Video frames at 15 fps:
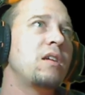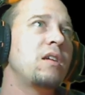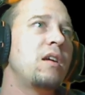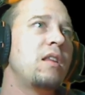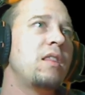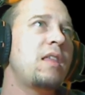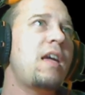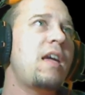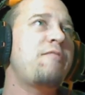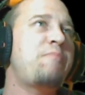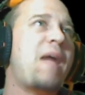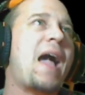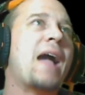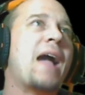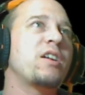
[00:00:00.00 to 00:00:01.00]
They have
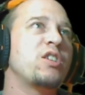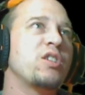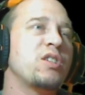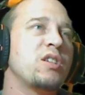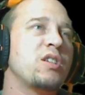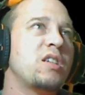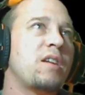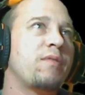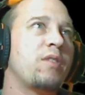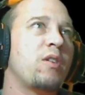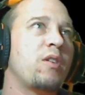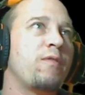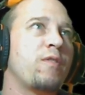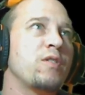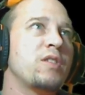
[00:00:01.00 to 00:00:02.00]
packages and stuff that
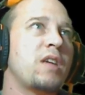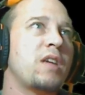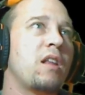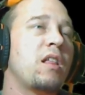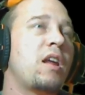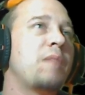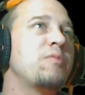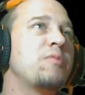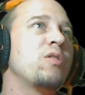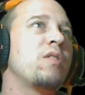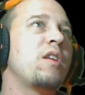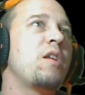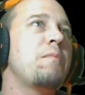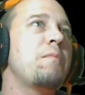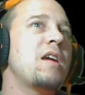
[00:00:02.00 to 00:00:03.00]
are for sale, and I'm sure
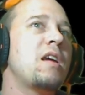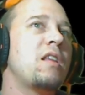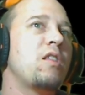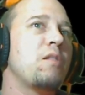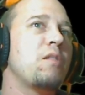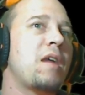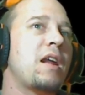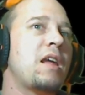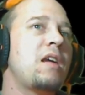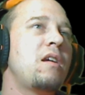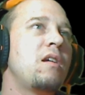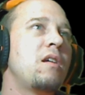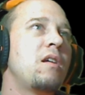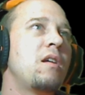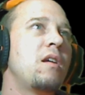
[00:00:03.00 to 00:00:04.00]
they're making their money.
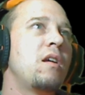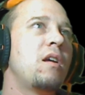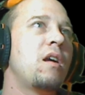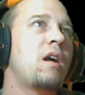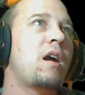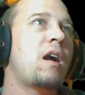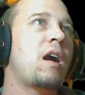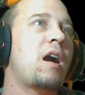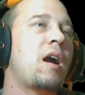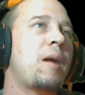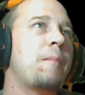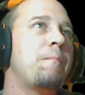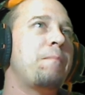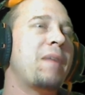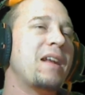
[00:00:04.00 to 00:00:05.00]

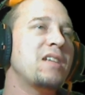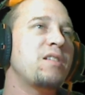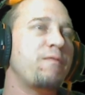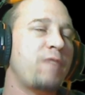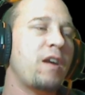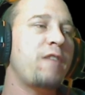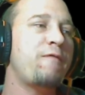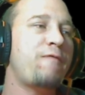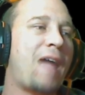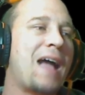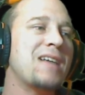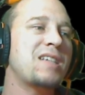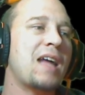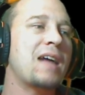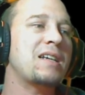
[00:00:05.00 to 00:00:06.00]
But it's a very
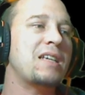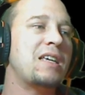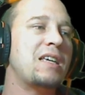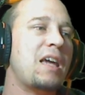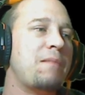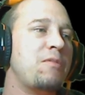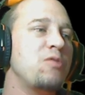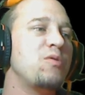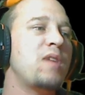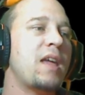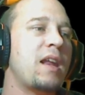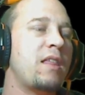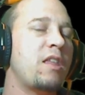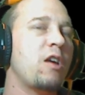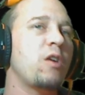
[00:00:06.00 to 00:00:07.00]
fast-acting game. You get
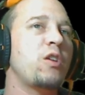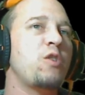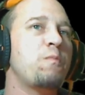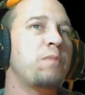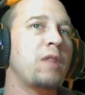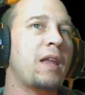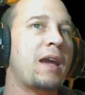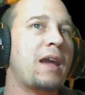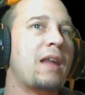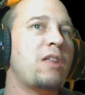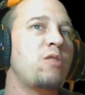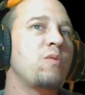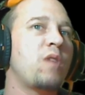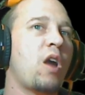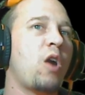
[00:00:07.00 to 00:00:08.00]
in there and you play and
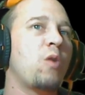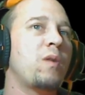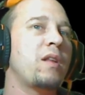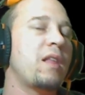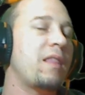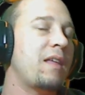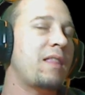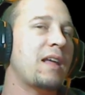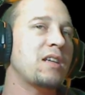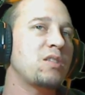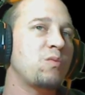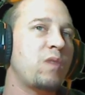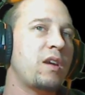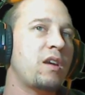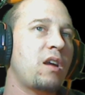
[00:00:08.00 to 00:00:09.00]
you go, and that's the
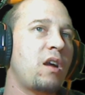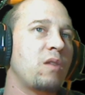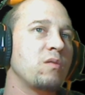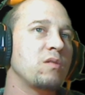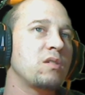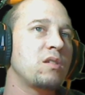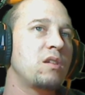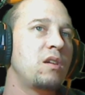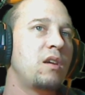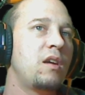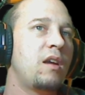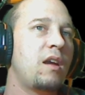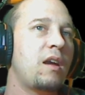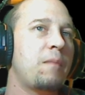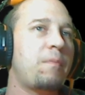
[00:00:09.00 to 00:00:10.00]
way it goes.
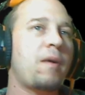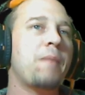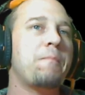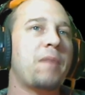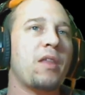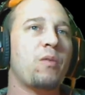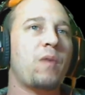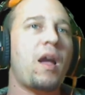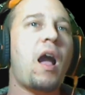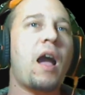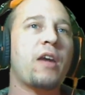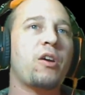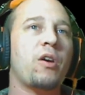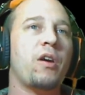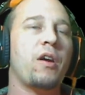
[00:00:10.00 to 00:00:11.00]
But by the way, hi,
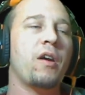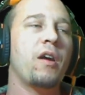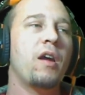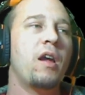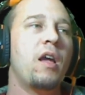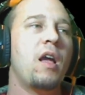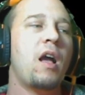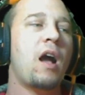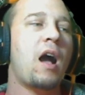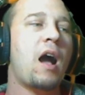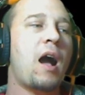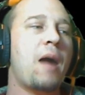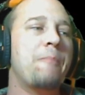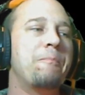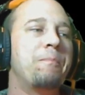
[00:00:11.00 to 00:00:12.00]
Courier.
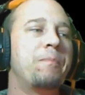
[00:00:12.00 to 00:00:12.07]
But